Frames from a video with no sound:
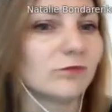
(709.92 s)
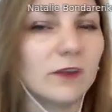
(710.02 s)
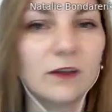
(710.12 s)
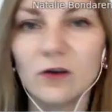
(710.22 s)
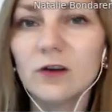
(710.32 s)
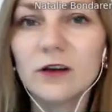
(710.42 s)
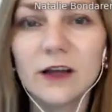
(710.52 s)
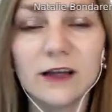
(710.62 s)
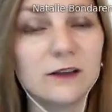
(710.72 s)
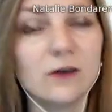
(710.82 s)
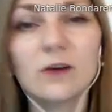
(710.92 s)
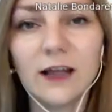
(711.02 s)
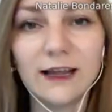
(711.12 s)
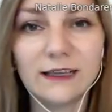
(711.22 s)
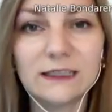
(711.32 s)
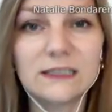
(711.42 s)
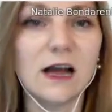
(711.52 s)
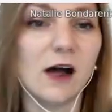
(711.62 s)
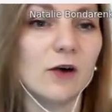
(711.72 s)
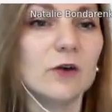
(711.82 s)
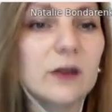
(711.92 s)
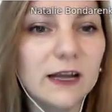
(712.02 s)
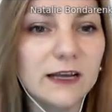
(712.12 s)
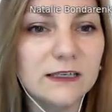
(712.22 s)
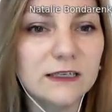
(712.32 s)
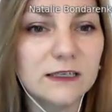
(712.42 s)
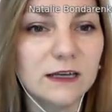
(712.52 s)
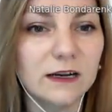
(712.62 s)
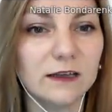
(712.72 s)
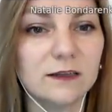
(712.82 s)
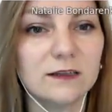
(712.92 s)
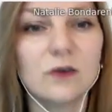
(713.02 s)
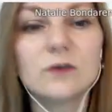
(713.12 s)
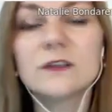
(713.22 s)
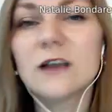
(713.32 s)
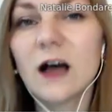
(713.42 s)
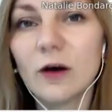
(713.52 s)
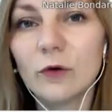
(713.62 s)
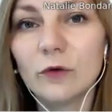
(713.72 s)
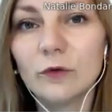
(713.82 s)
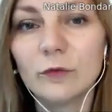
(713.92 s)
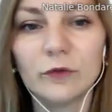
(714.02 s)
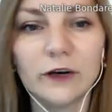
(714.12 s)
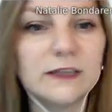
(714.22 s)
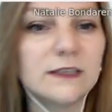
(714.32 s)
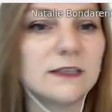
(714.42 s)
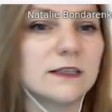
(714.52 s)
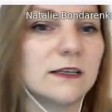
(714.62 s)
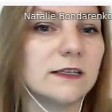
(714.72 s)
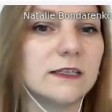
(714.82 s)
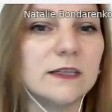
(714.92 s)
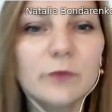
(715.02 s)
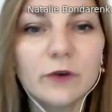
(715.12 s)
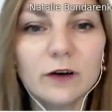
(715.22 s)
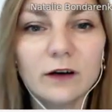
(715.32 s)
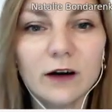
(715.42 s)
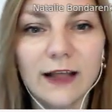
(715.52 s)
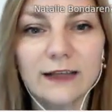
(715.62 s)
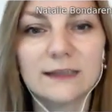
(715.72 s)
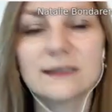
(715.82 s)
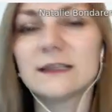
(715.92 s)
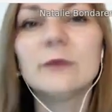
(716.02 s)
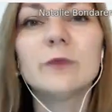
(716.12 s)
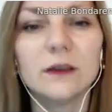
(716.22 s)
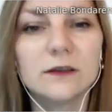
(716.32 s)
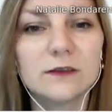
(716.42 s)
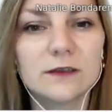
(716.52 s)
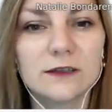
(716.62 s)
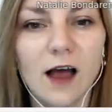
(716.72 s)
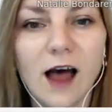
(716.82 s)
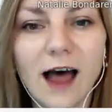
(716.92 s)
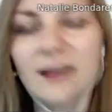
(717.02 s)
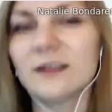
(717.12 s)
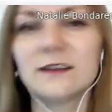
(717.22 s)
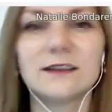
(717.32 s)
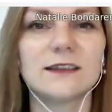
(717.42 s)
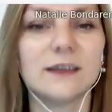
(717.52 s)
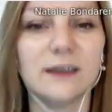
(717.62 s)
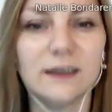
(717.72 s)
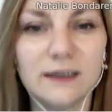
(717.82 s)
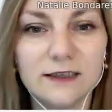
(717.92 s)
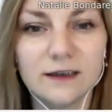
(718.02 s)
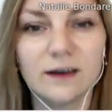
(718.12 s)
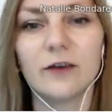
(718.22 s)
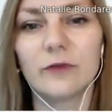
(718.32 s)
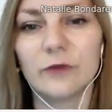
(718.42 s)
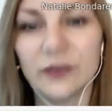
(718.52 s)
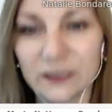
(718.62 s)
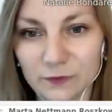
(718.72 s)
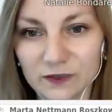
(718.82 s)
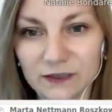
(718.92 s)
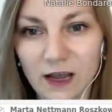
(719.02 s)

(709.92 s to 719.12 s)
your clients, our guests can slow down, breathe deeper, and slip into the island's easy rhythms.